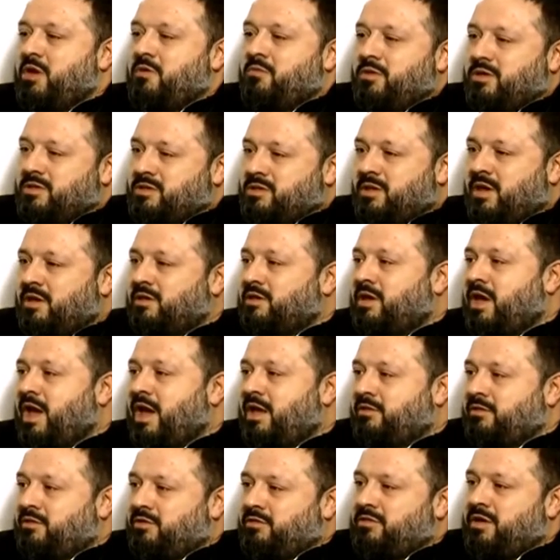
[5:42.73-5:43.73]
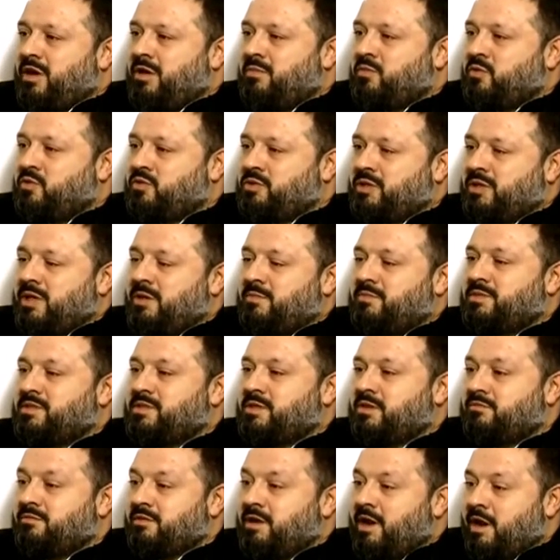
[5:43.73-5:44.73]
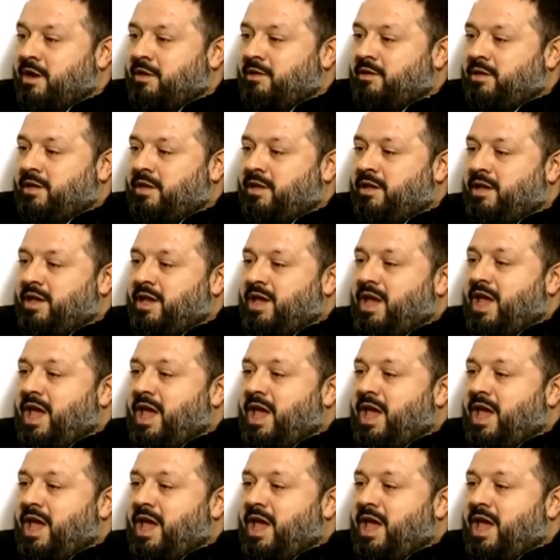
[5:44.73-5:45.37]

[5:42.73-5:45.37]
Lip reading: was not under a Muslim sovereignty.